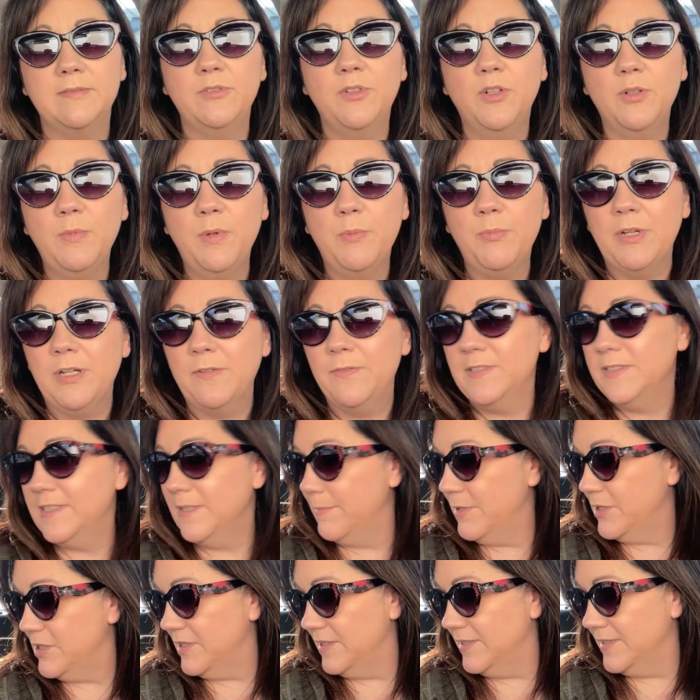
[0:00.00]
normal breakfast
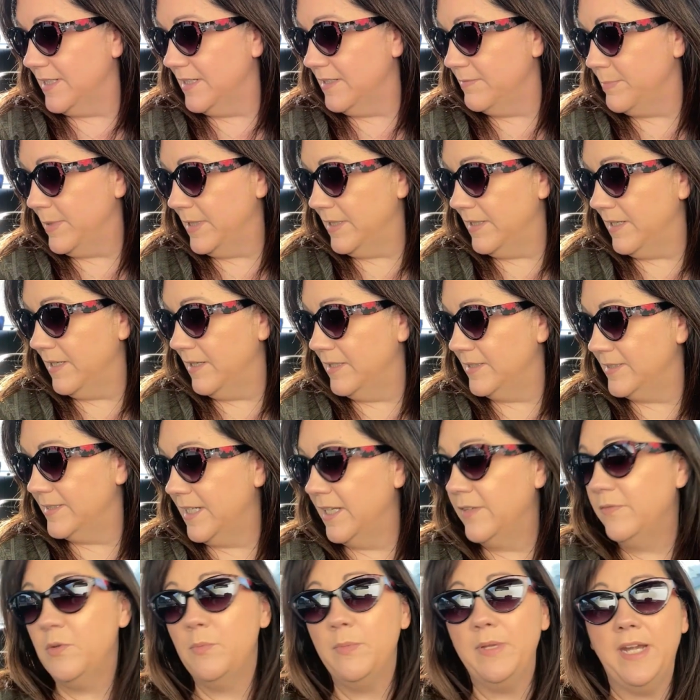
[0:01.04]
sandwich instead, but
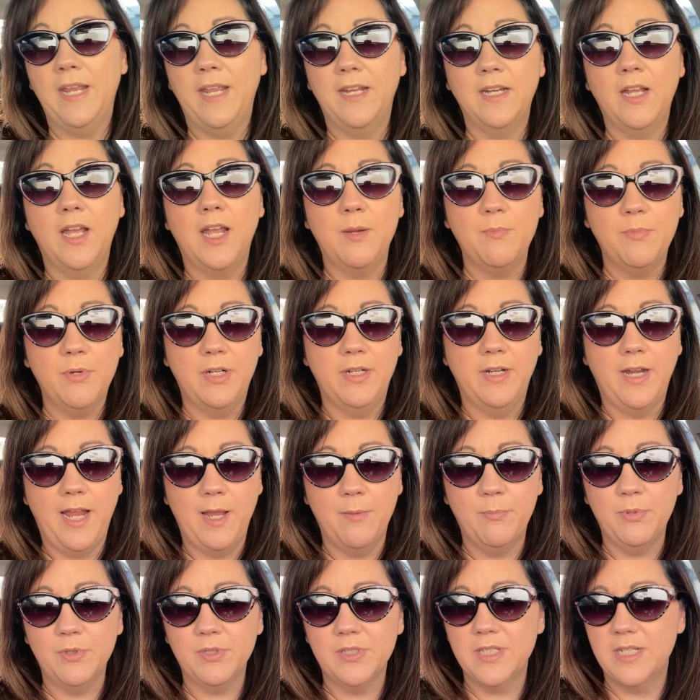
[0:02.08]
instead of a banana, I brought an
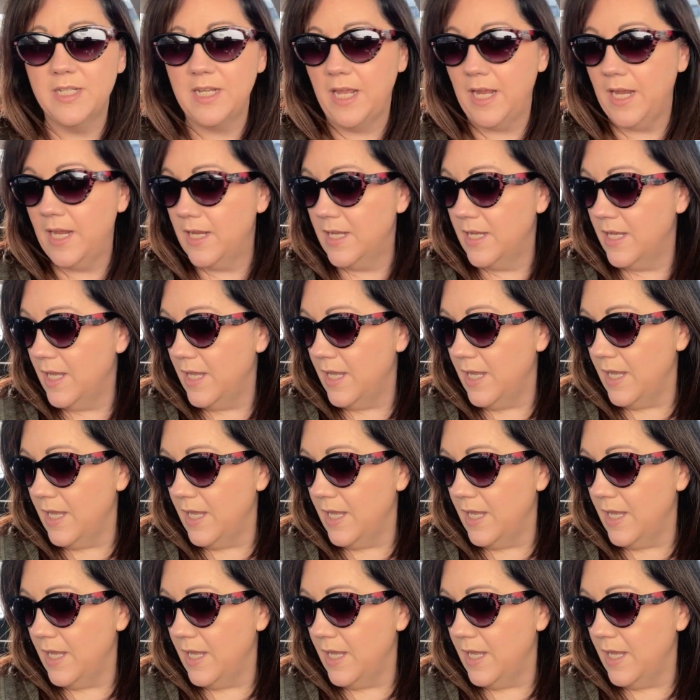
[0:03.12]
apple today.